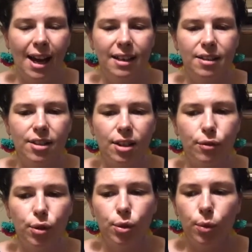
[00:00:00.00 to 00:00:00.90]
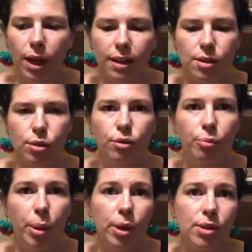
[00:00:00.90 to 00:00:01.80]
And if you are the sort
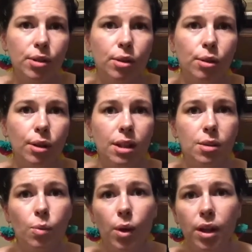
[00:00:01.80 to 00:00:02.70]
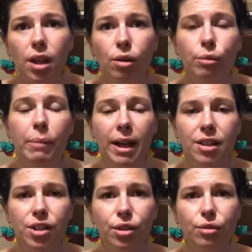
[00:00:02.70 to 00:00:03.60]
of person who is working on
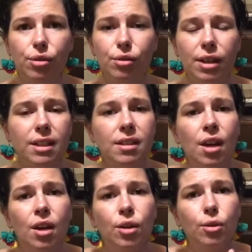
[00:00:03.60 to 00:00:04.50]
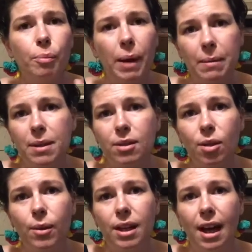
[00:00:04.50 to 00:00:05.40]
managing your stress, your baby is
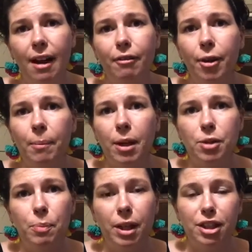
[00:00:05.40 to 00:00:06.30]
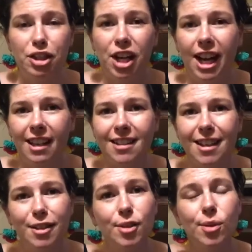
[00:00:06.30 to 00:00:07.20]
going to have a much better chance,
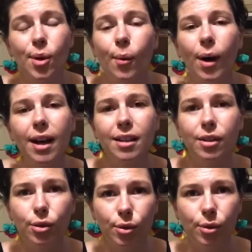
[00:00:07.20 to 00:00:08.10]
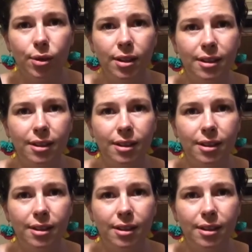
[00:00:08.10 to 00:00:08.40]
and so are you.